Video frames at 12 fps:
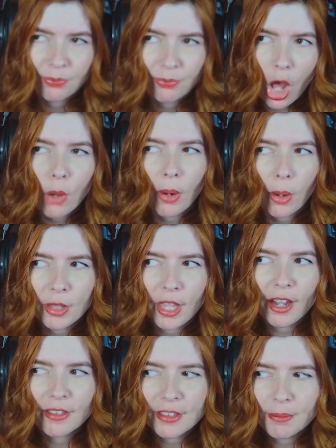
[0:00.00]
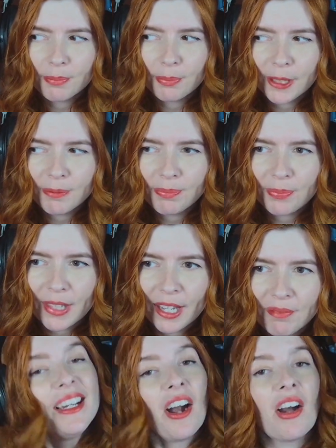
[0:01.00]
I'll probably edit them, but yeah.
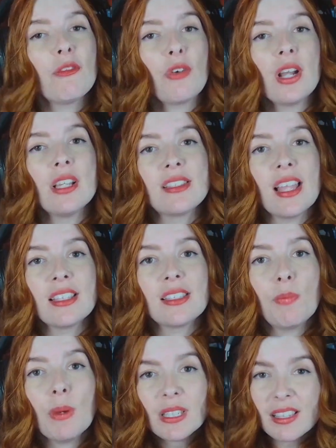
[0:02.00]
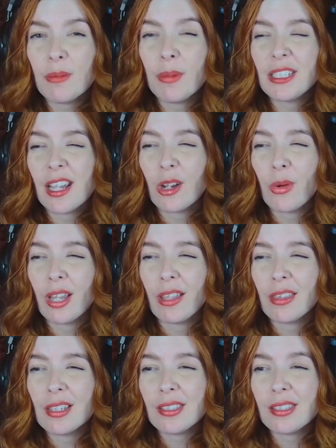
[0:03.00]
All right, friends, that's basically my takeaway
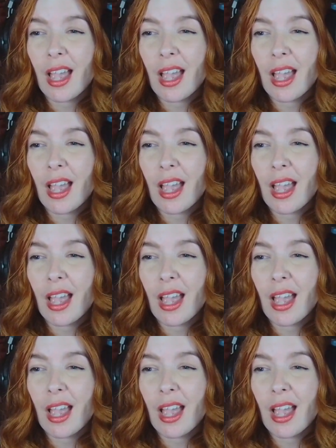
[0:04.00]
on this.